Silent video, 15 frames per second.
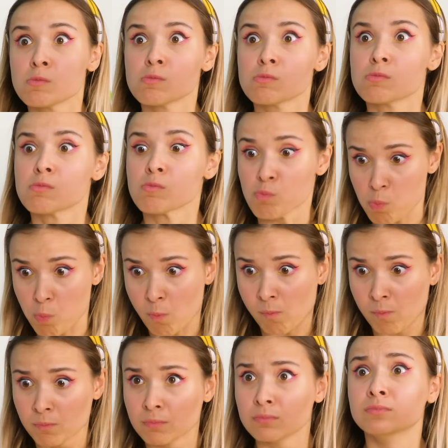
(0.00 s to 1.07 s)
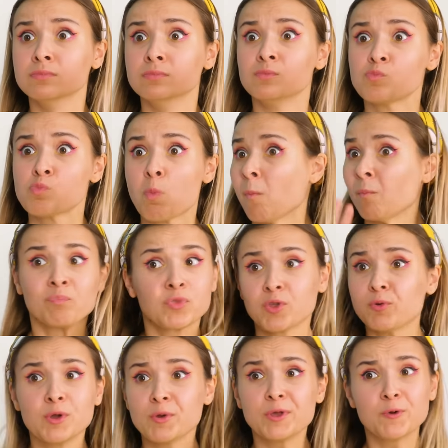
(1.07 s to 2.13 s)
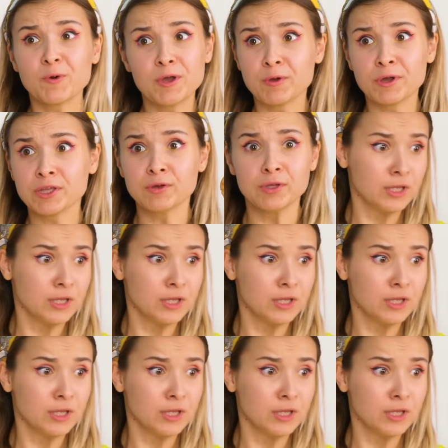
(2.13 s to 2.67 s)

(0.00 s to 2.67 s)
It was an accident! Uh, let me try to fix